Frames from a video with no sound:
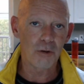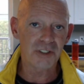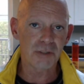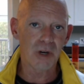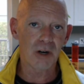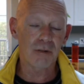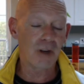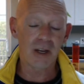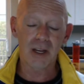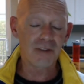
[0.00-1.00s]
As a matter of,
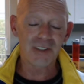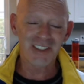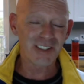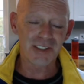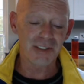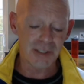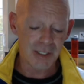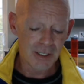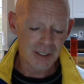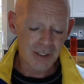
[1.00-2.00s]
and this isn't,
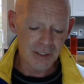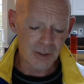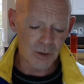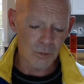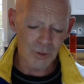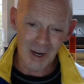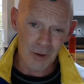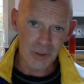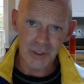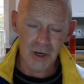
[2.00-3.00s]
you know,
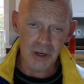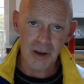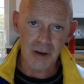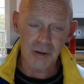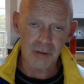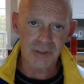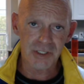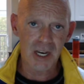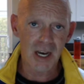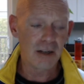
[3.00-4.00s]
Garen talking out of his
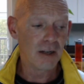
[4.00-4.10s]
hat,